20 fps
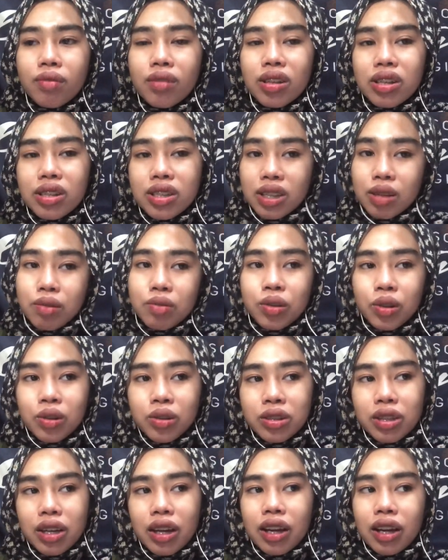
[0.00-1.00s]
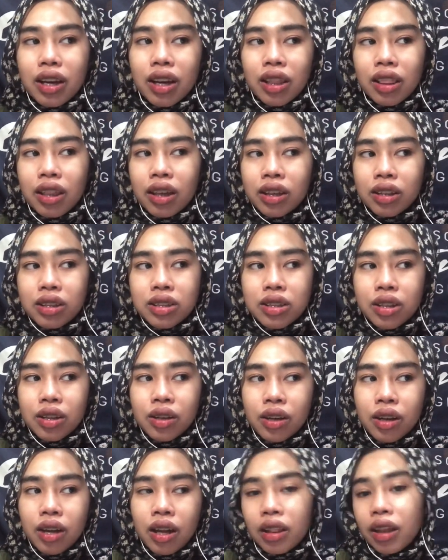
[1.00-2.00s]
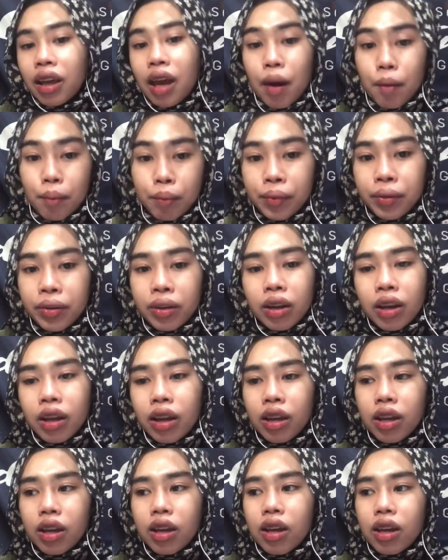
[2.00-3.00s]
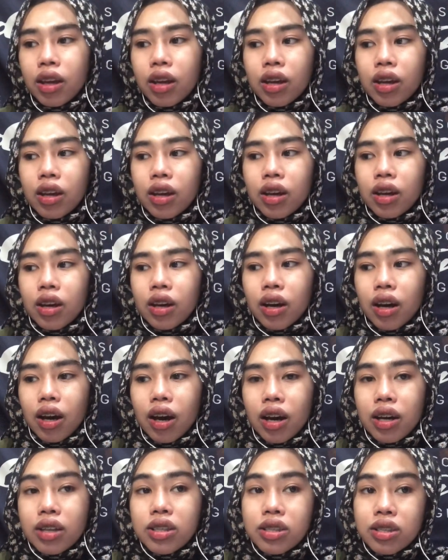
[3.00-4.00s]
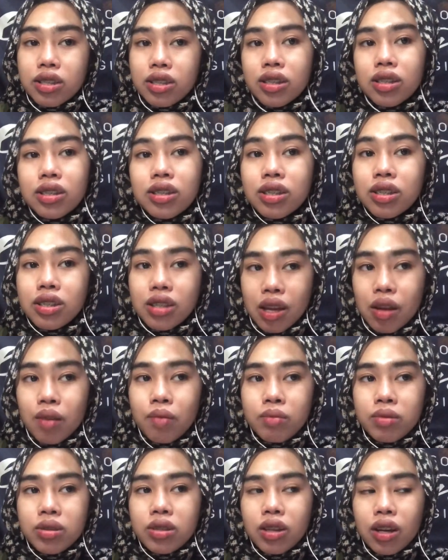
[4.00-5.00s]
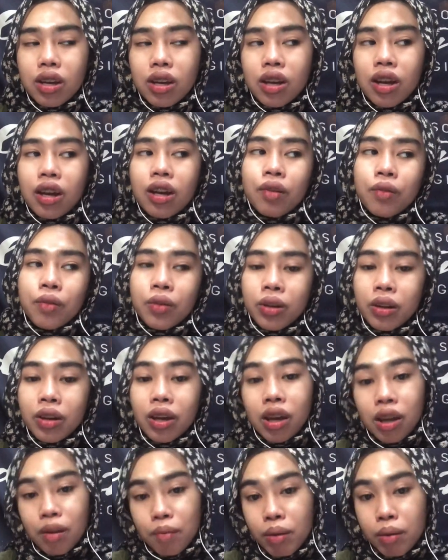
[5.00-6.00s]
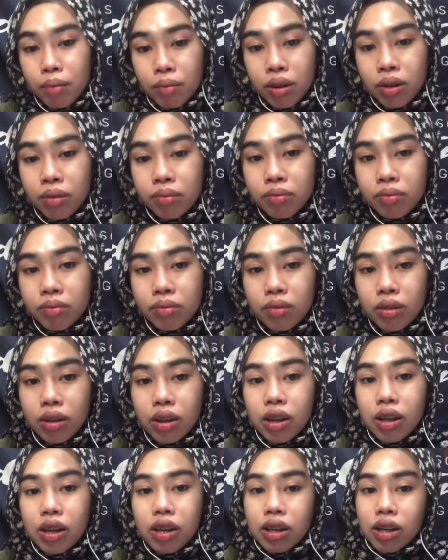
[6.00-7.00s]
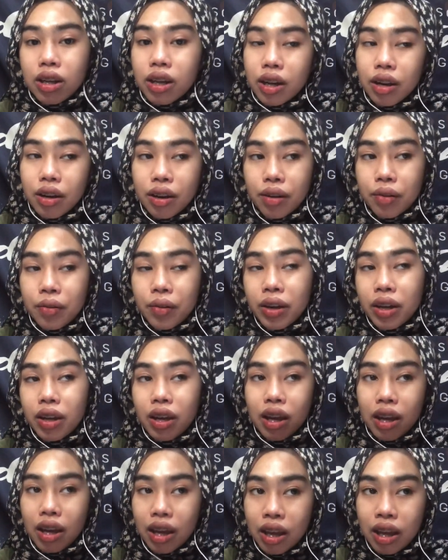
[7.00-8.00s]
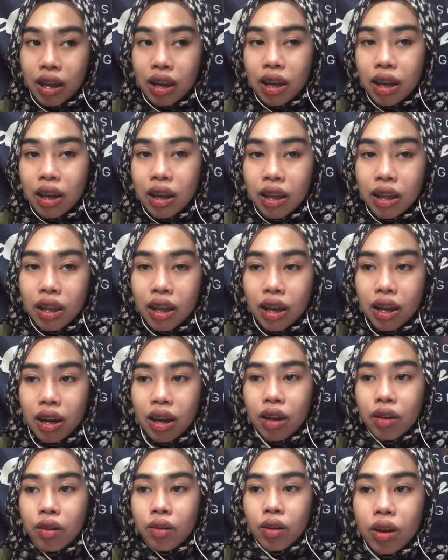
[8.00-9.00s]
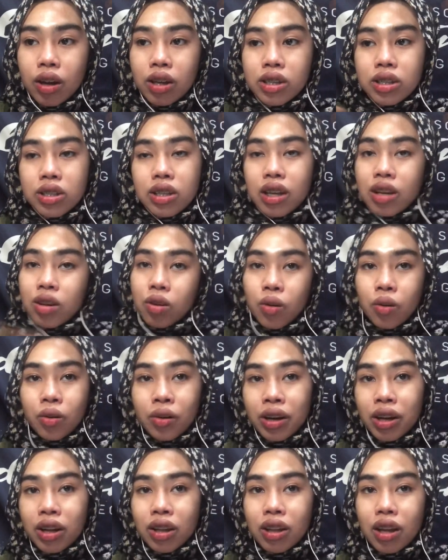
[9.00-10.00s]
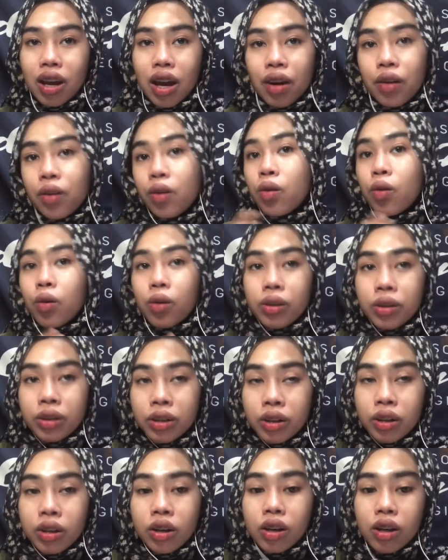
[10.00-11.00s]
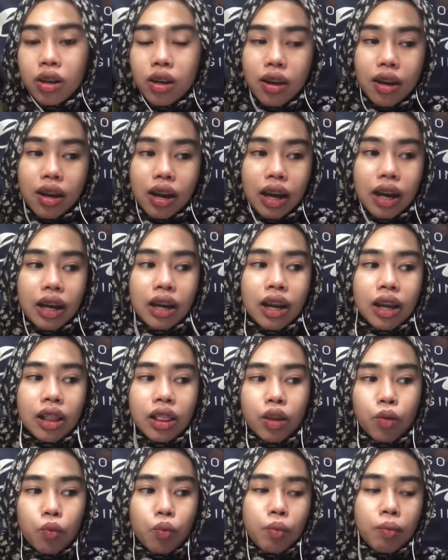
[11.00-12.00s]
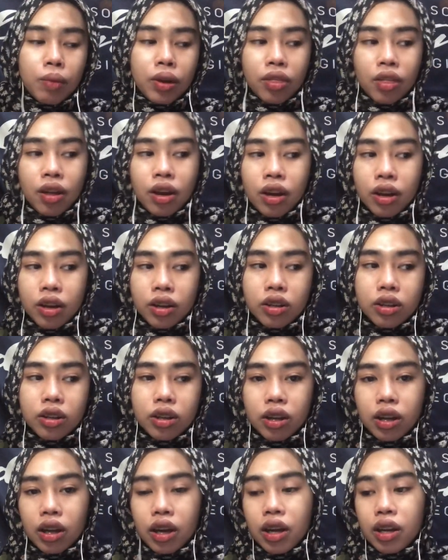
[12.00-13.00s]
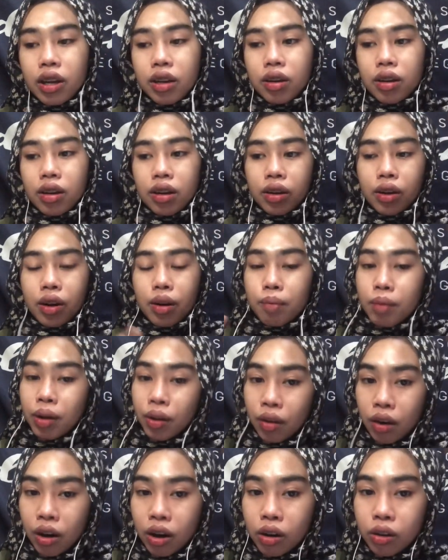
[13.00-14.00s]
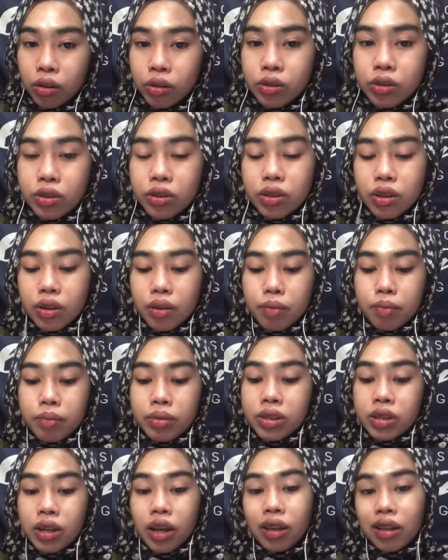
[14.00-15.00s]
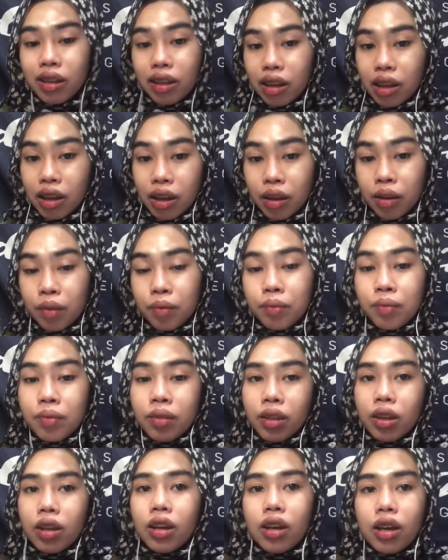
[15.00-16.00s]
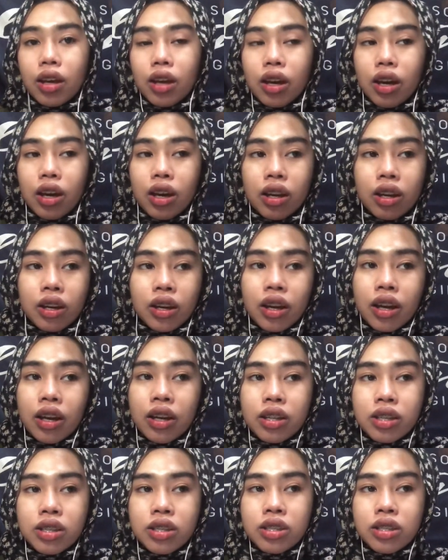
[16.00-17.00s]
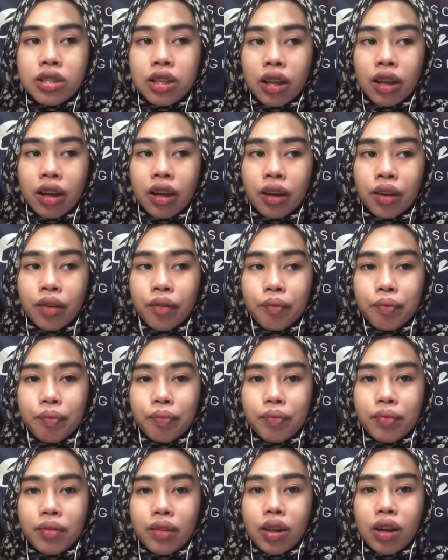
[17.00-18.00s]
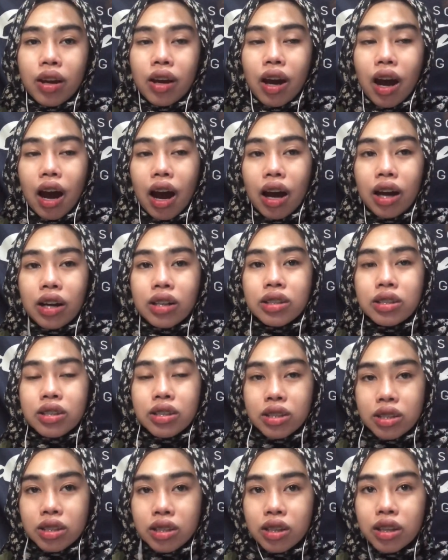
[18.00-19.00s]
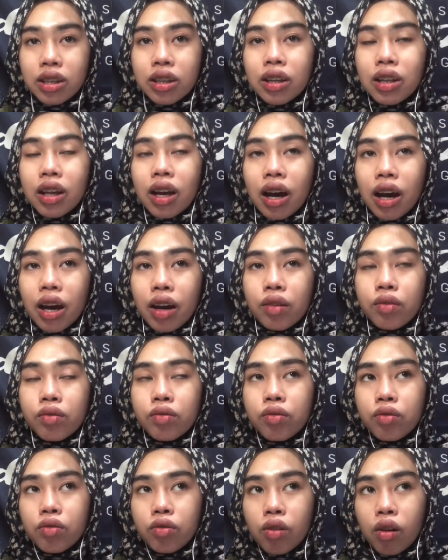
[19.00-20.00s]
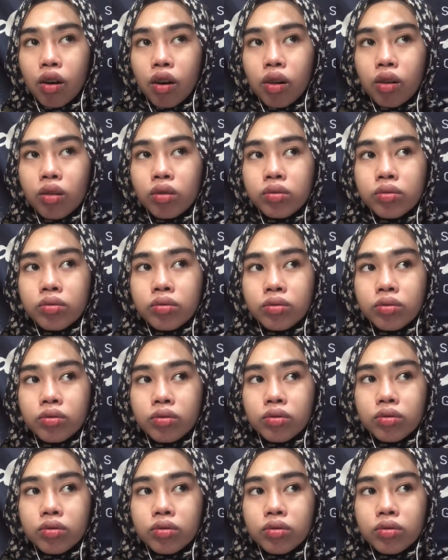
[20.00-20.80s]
seems good, like anything else, nothing happened, like I still seems, and I really hate my mom, hate it. And I just ignore it. I ignore her, and I live with my dad at grandmother house beside him. And then it's like, until I'm form